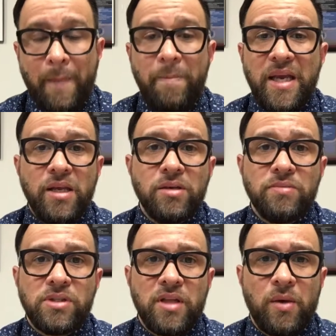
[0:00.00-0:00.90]

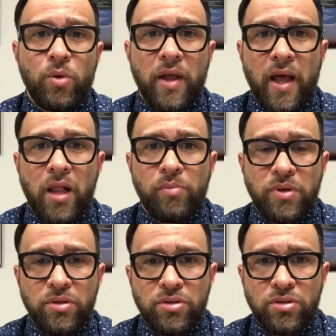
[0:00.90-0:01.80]
mediums that will help
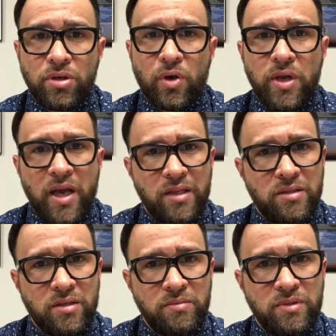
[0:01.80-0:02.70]
you to create
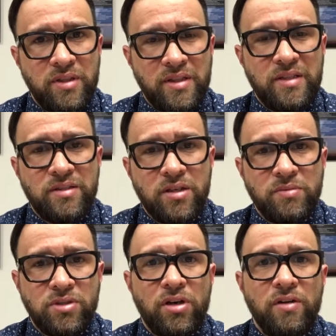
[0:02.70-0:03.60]
some
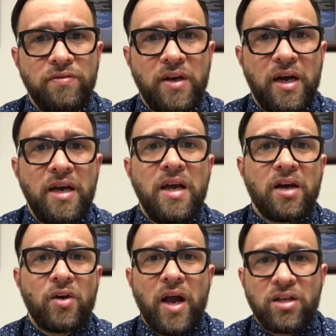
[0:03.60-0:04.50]
sort of
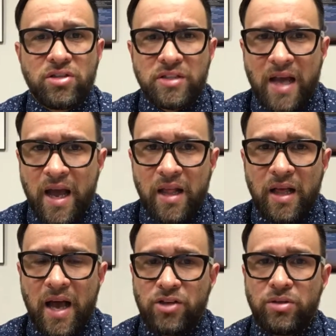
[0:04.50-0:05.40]
crack
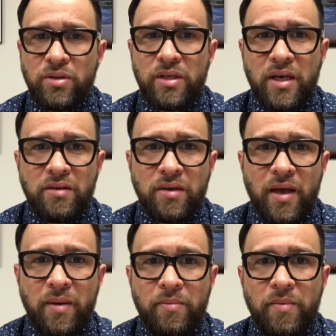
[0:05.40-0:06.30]
style. Actually,
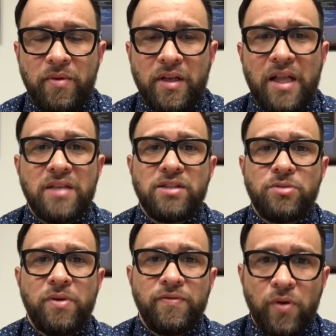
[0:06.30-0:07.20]
in classes
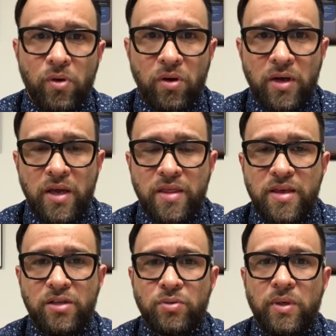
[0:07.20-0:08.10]
before
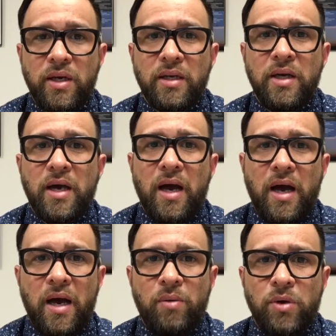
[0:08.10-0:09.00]
this one,
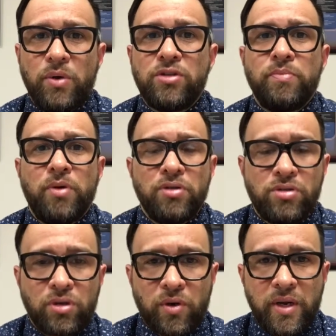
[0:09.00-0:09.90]
we were supposed
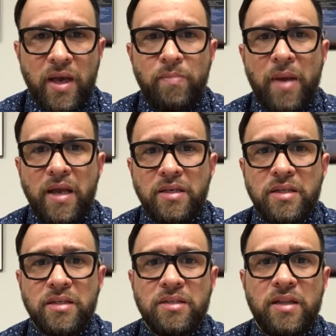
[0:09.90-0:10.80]
to create
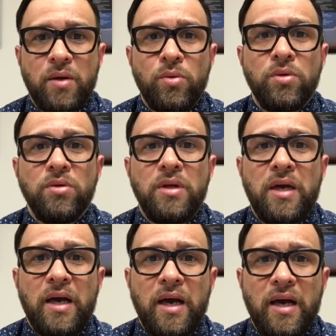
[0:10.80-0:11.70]
paintings that will
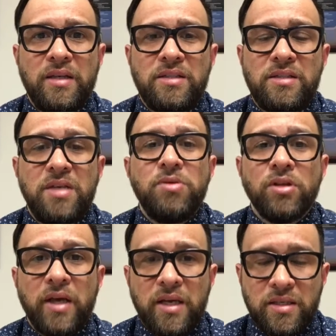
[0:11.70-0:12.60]

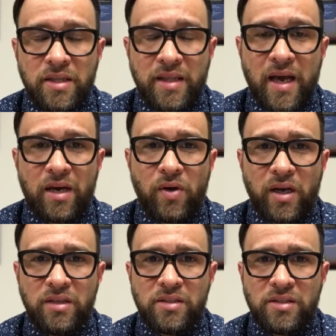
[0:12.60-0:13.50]
simulate that
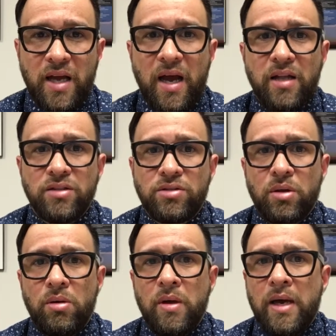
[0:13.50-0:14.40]
cracking style.
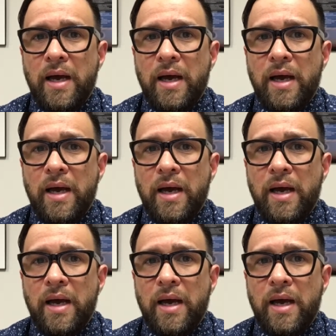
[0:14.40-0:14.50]
So